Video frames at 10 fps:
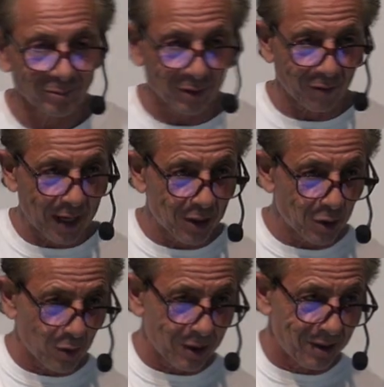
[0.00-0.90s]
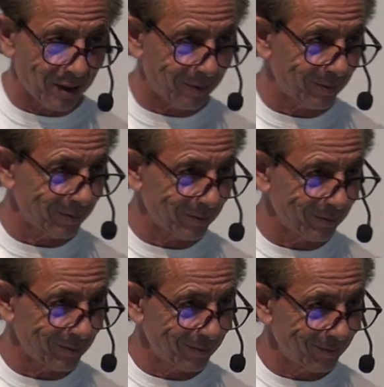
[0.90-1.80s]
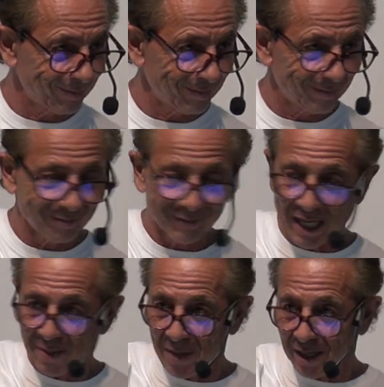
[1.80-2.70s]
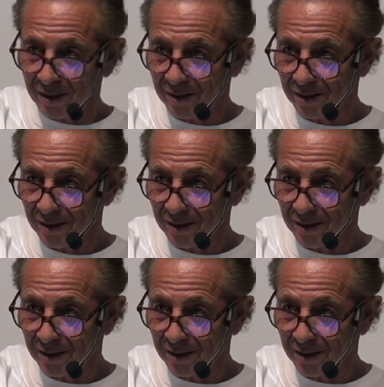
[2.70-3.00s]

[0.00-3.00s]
divine anointing. Amen.